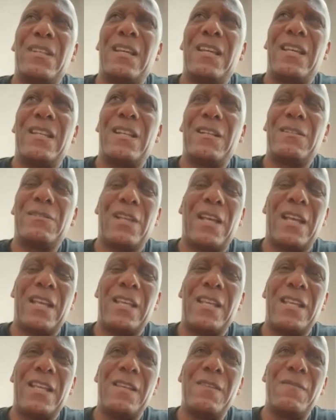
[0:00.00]
I'll
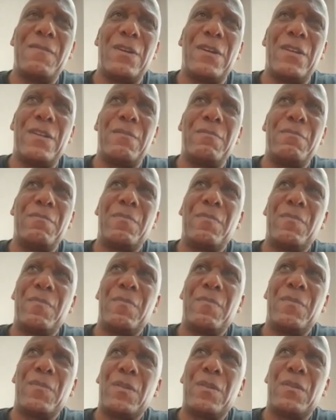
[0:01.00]
say even
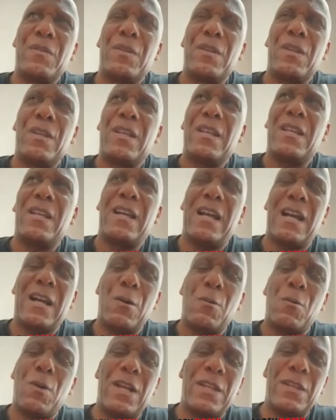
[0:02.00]

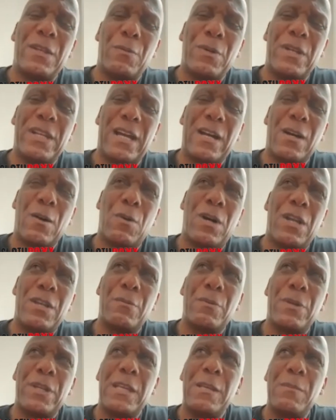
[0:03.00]
Akinwande
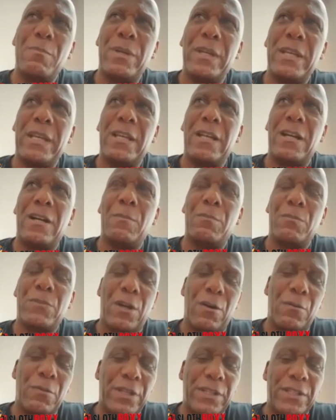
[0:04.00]
when he beat
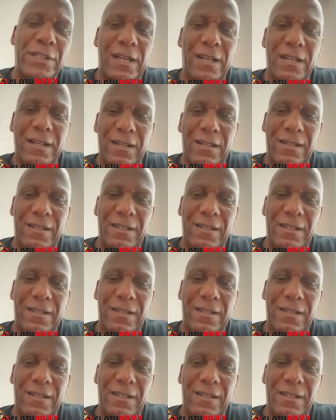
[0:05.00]
Tony Tucker.